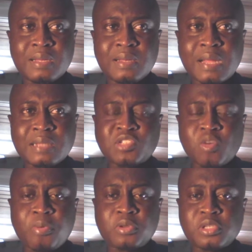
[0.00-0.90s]
that
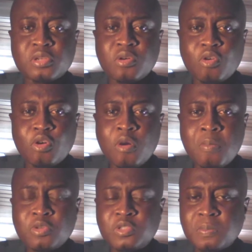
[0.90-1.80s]
supports
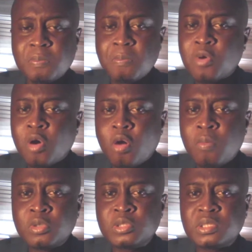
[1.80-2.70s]
almost
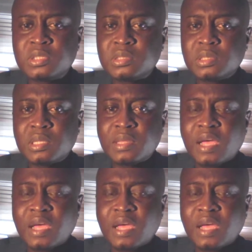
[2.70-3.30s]
the